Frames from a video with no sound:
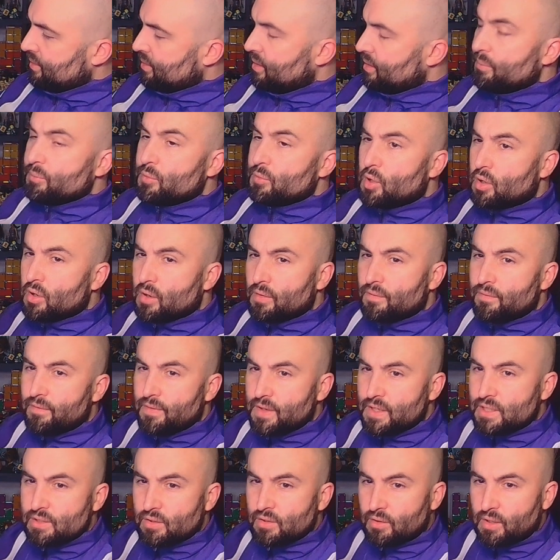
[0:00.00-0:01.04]
not
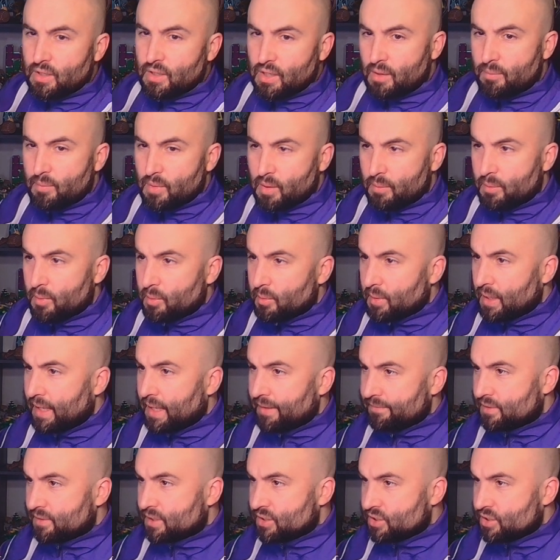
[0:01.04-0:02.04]
convinced on the number, but we'll have to